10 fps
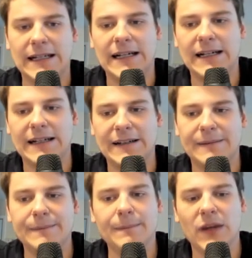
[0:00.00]

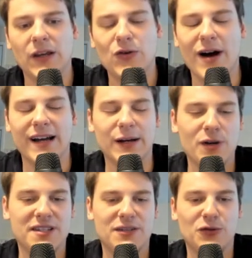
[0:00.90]
Um, you know, I, I,
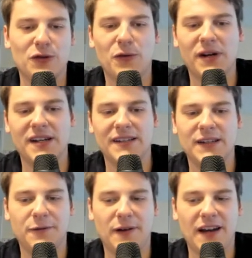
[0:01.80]
was sort of threatening
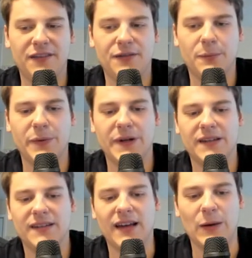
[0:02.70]
d5,
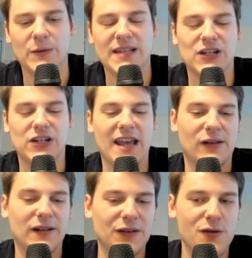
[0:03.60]
but I was actually
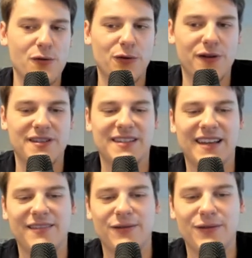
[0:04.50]
calculated during this
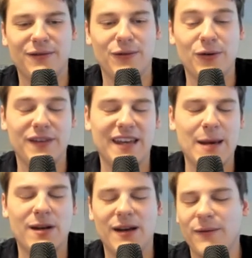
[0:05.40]
during the
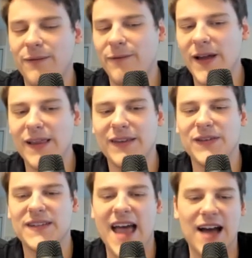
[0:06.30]
game, and I felt like
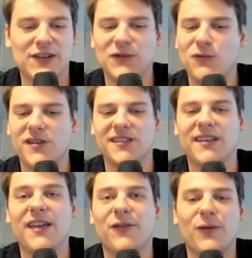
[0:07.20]
this actually wasn't
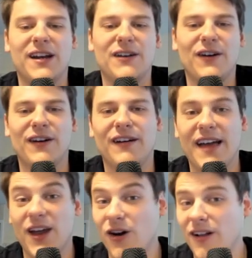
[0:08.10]
a threat uh,
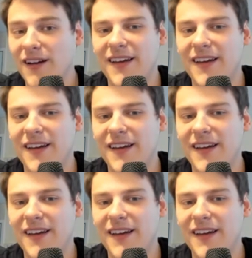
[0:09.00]
at all.